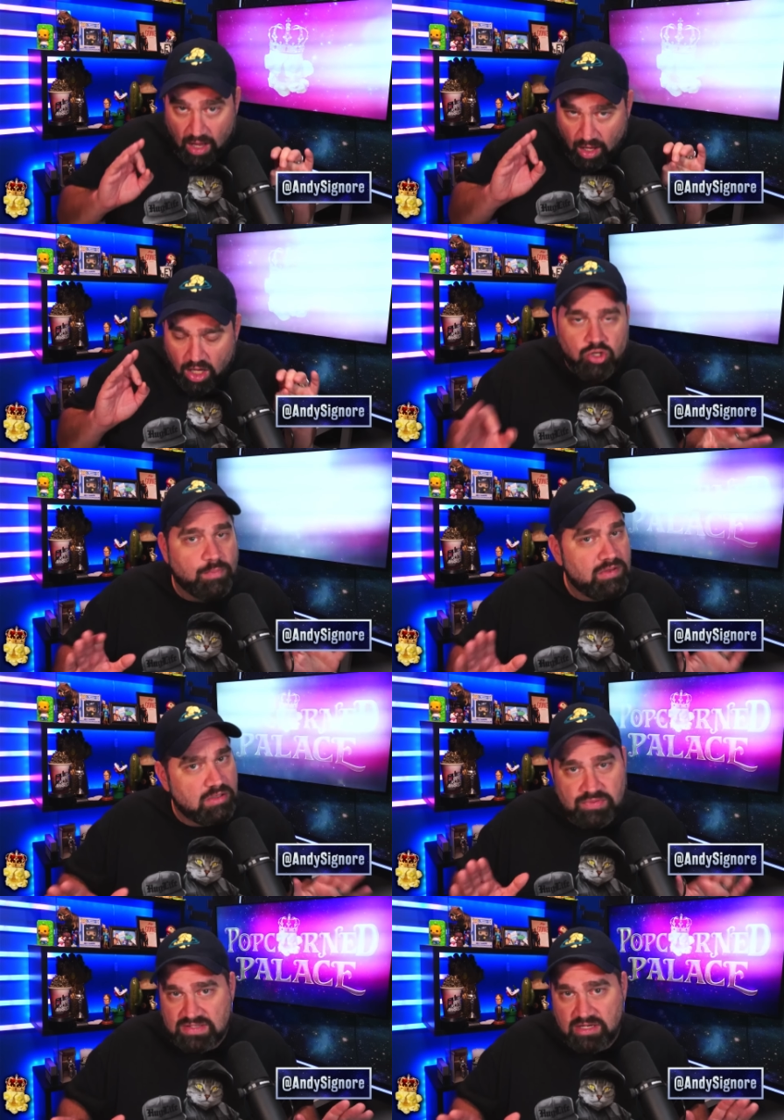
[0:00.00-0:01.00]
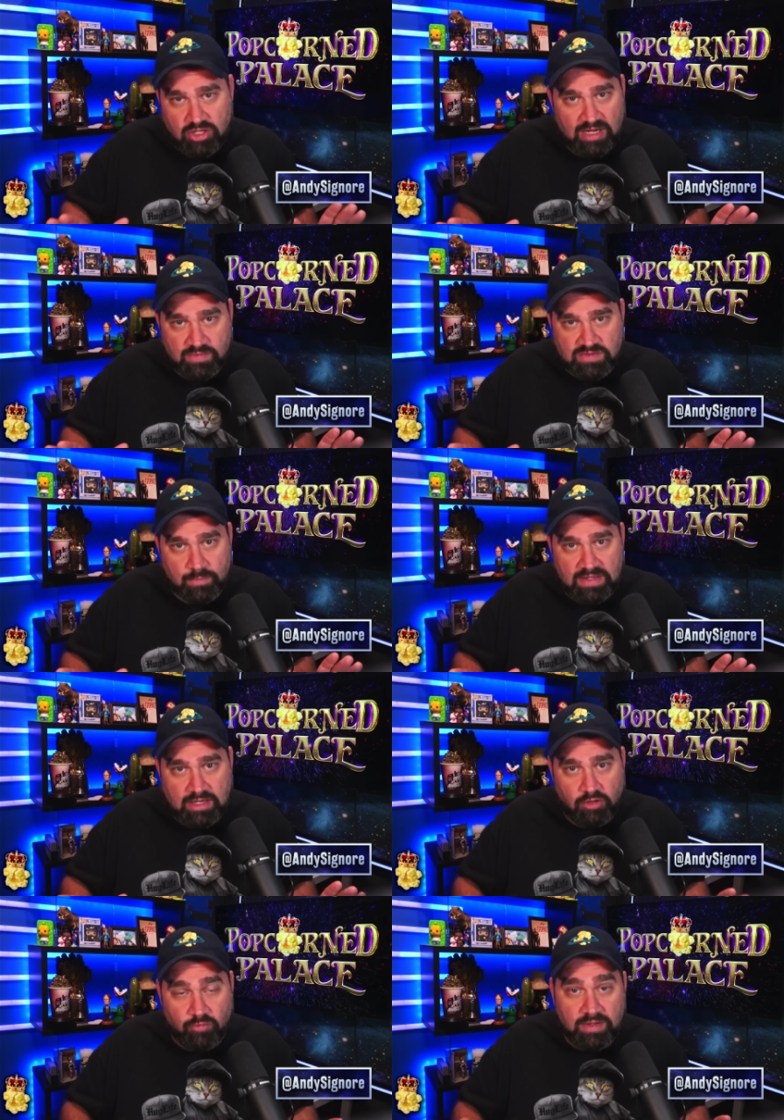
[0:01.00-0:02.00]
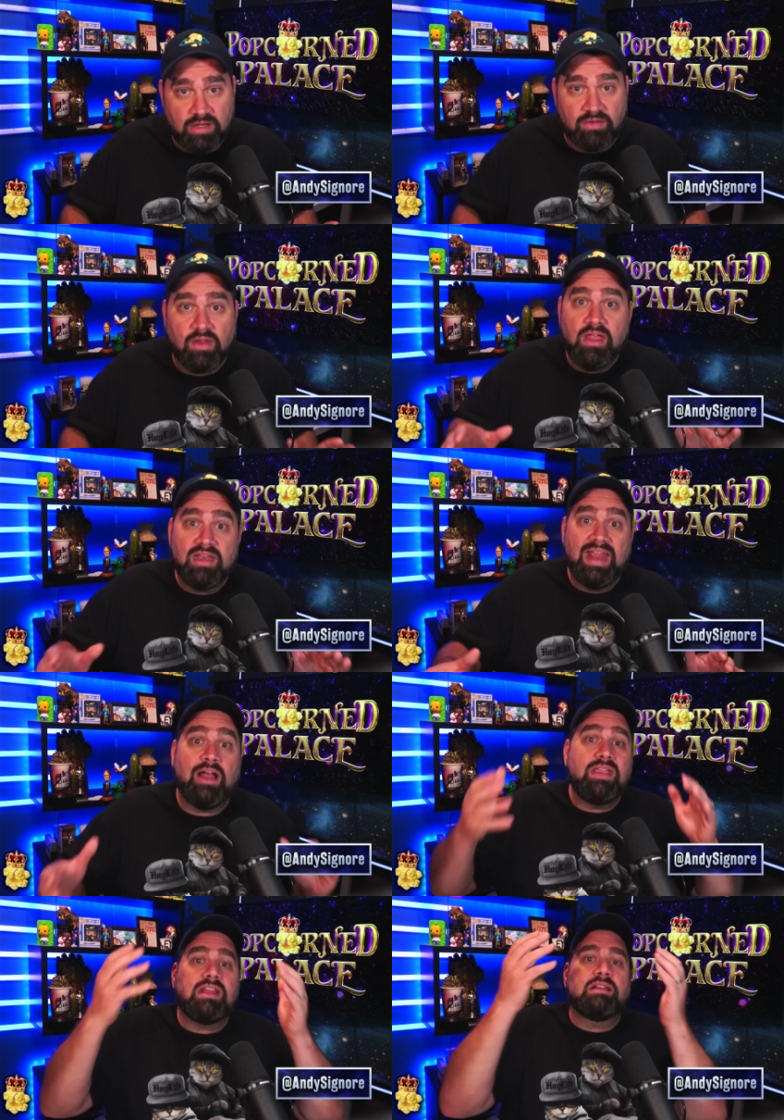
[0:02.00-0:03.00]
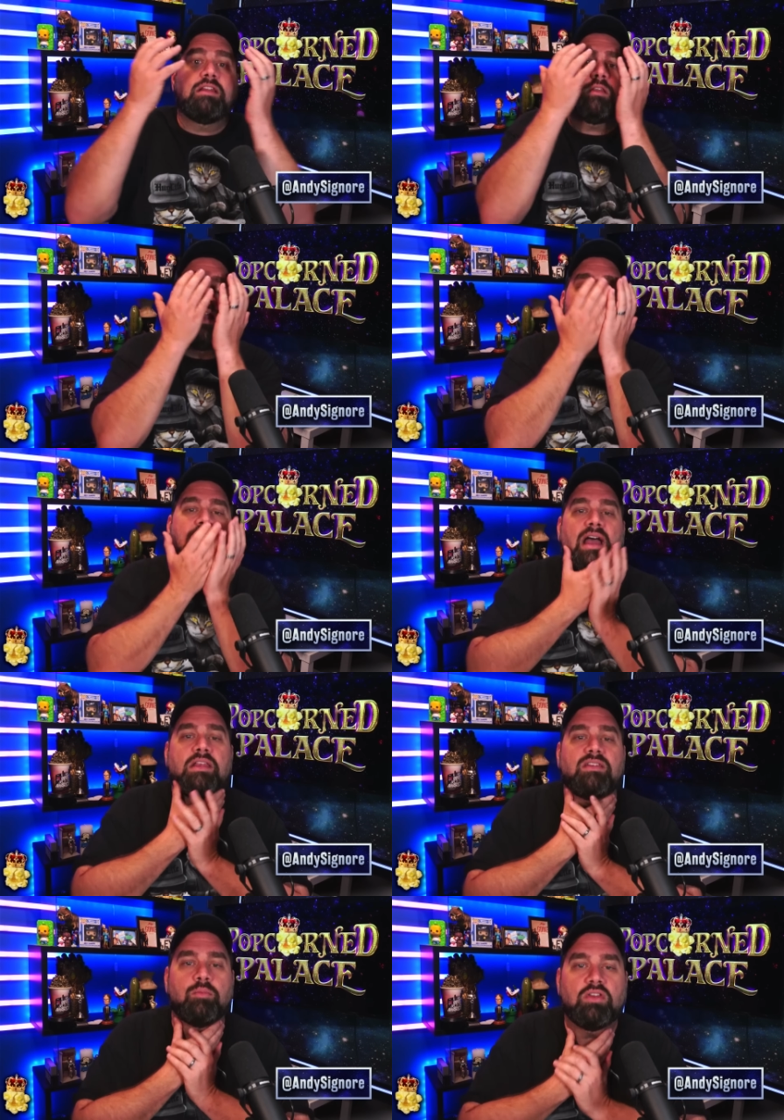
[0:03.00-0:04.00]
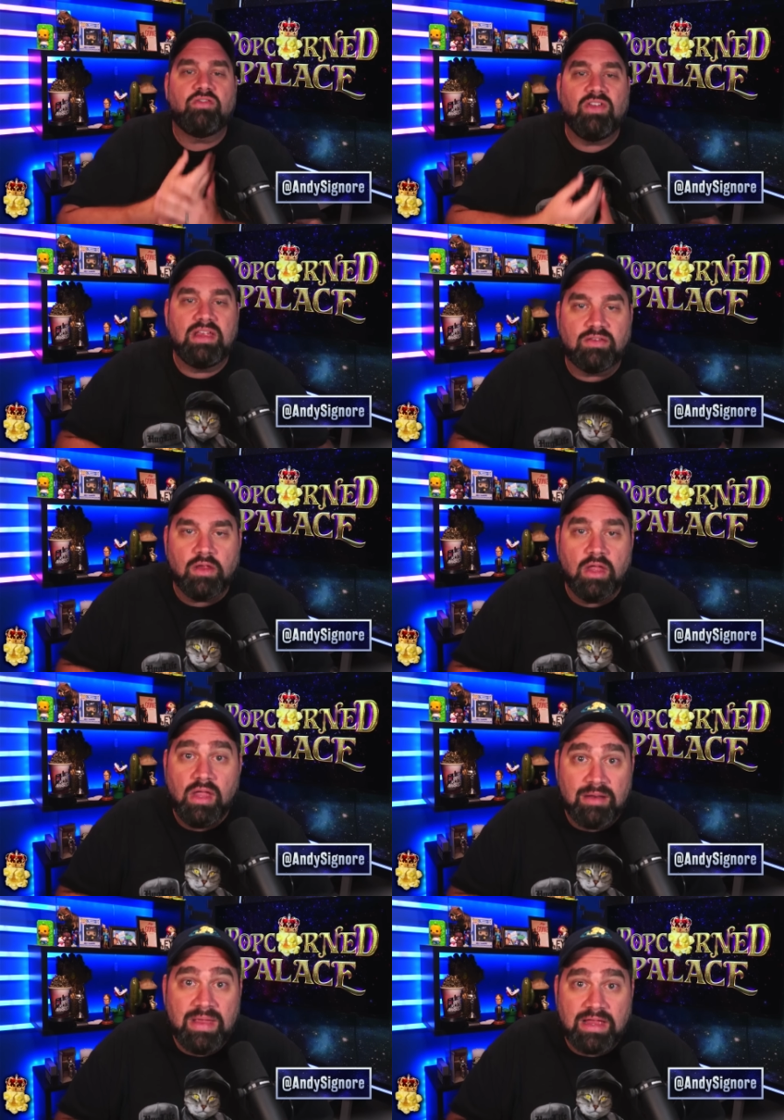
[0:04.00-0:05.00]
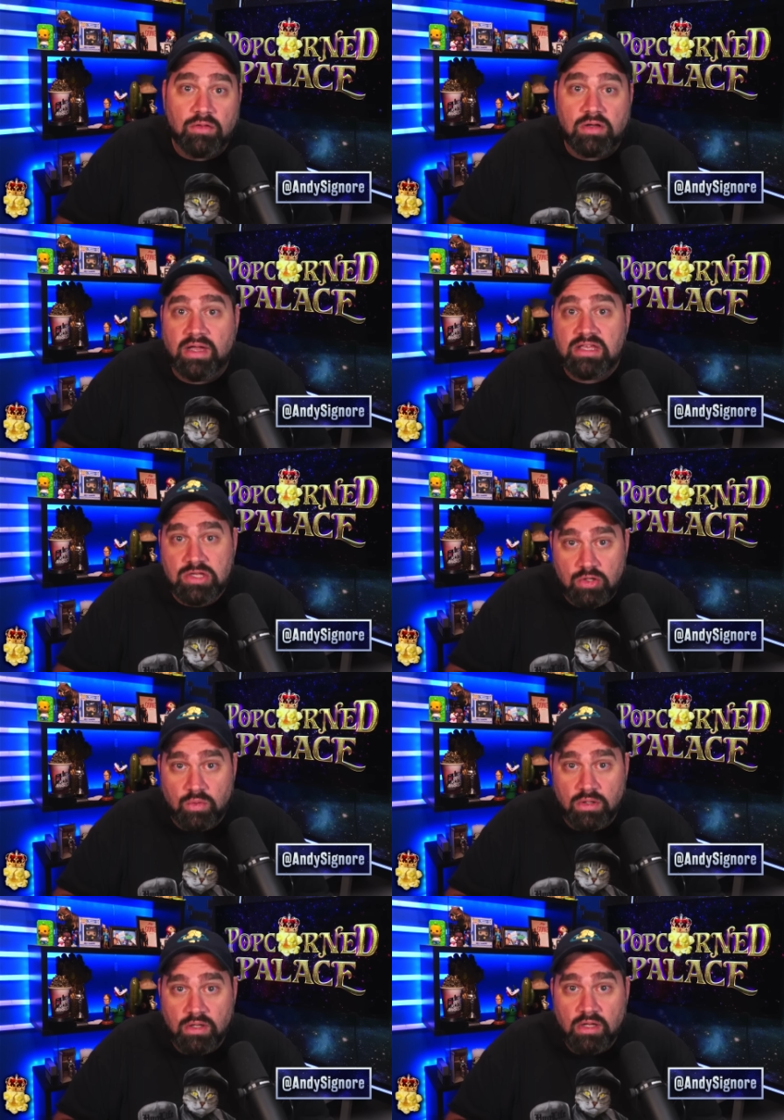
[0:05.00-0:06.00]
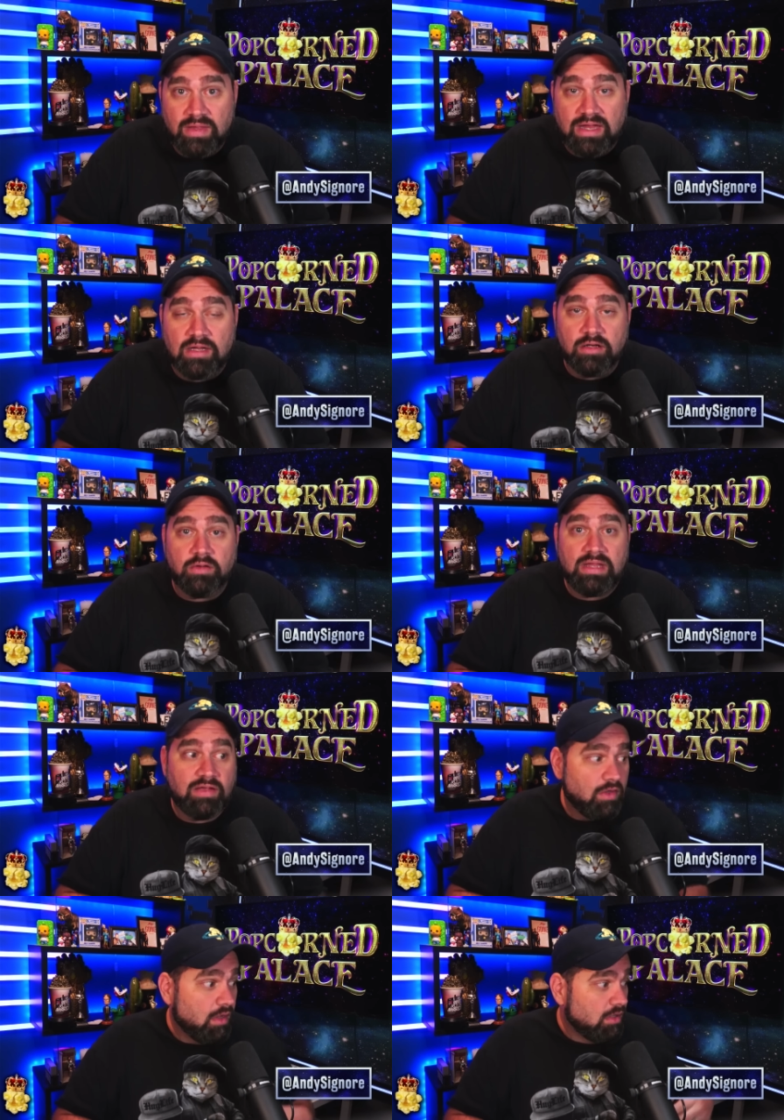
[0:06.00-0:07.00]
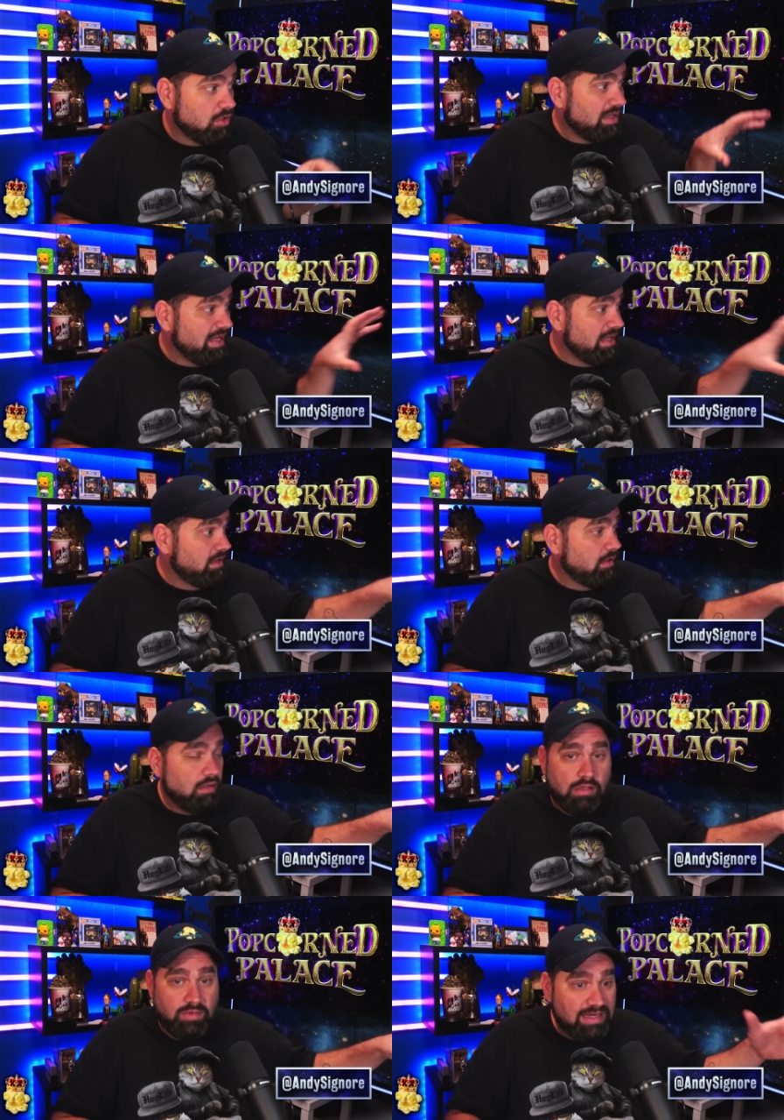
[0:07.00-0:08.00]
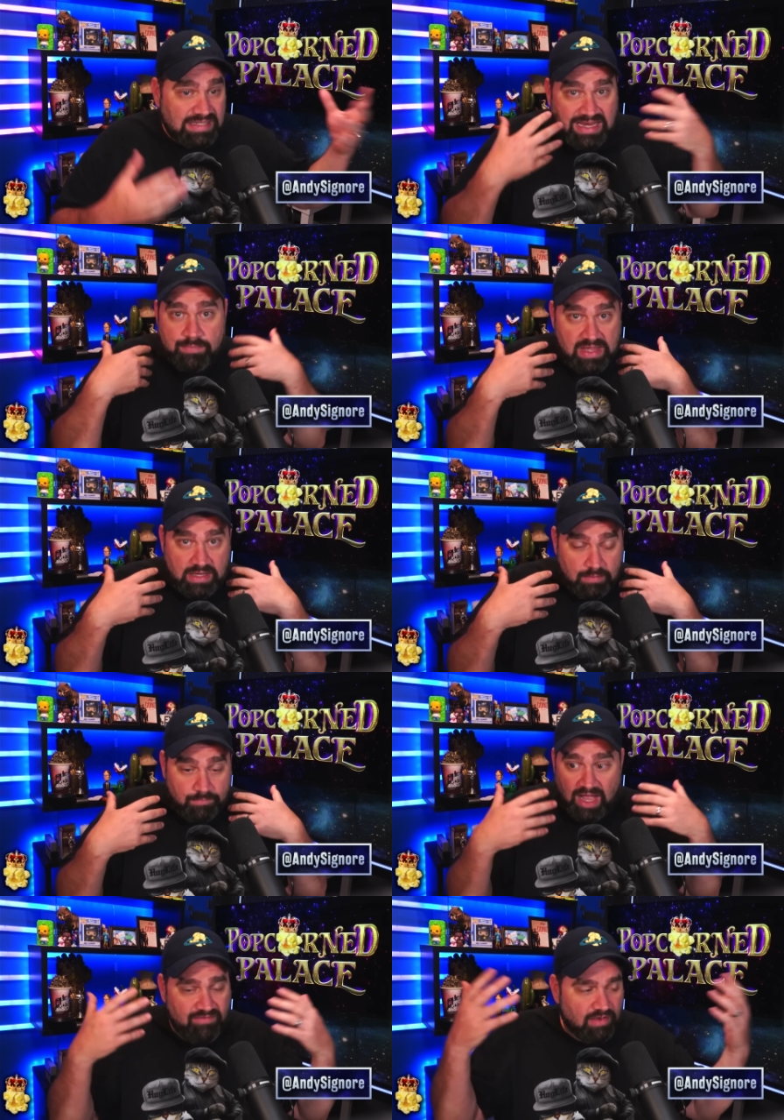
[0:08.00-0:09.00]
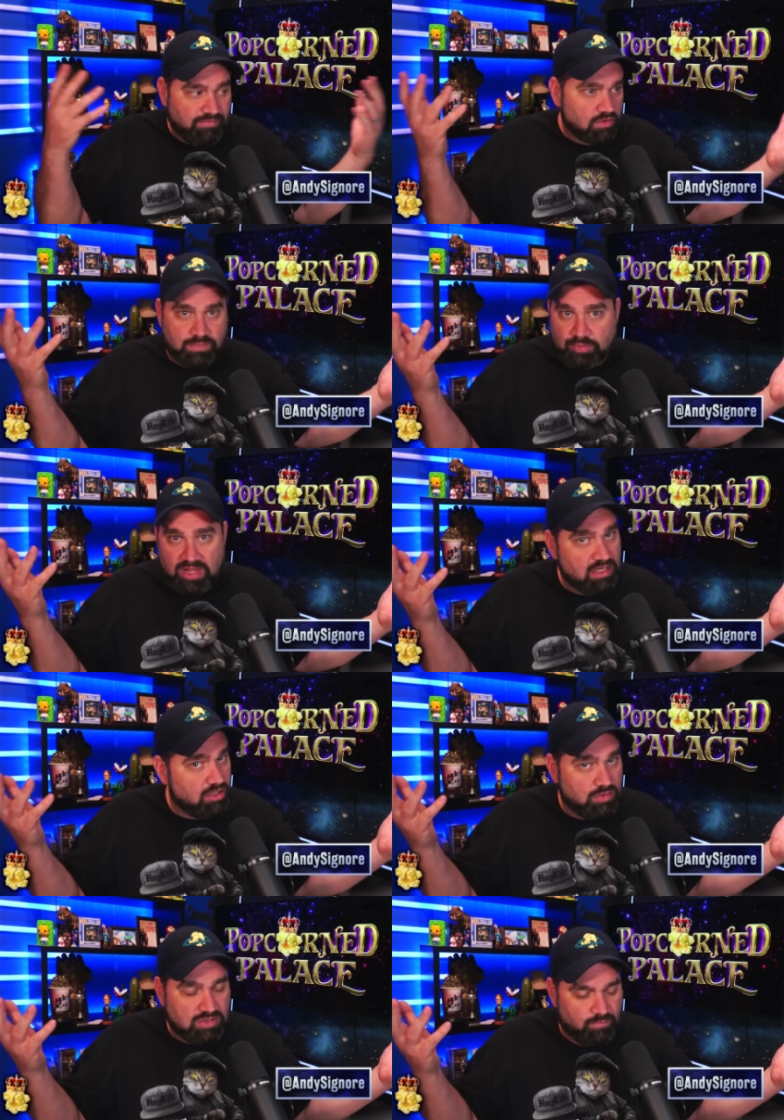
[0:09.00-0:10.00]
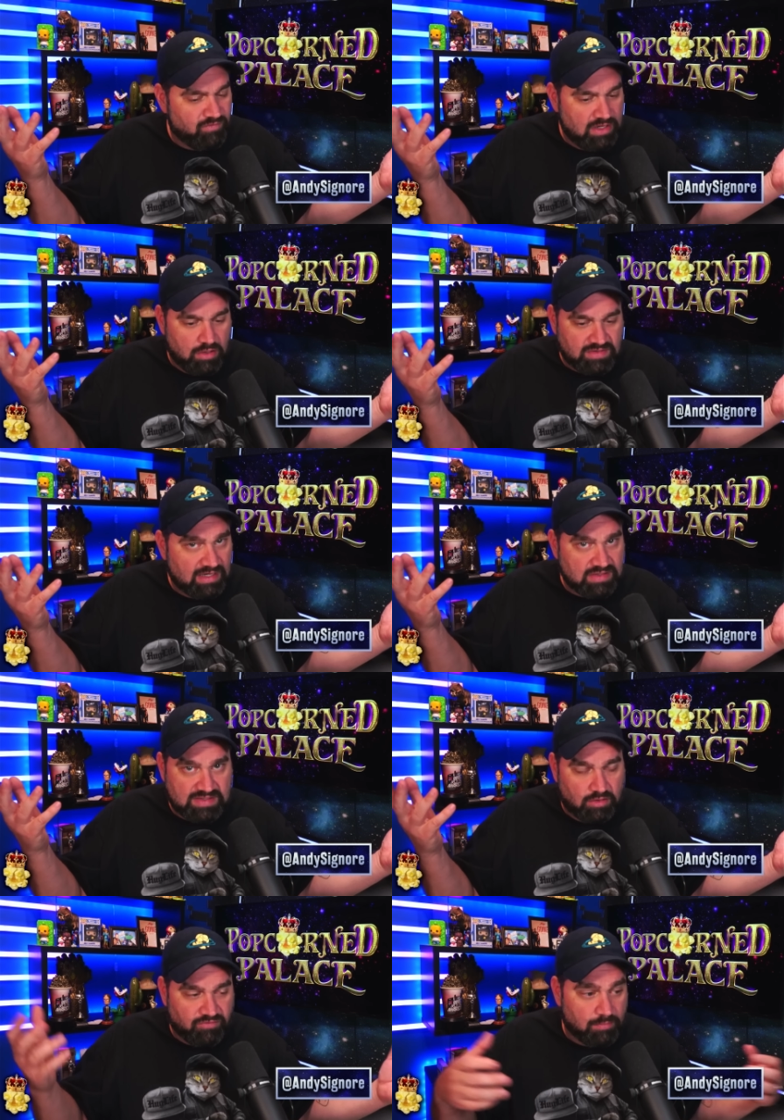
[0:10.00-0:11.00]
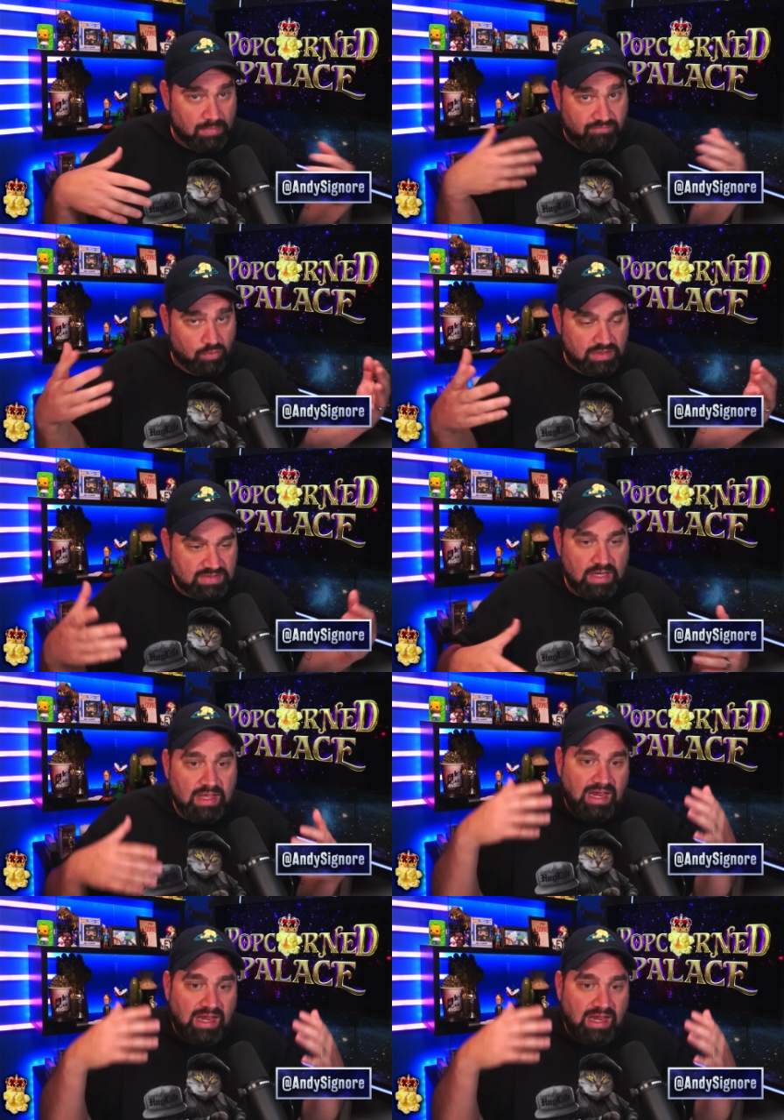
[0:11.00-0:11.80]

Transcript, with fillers: one hundred million percent you gotta start being careful because now they can literally A I someone's face and make it look like you. They can literally have your kid. They could take me. I've had, there's plenty of YouTube videos they could steal from my voice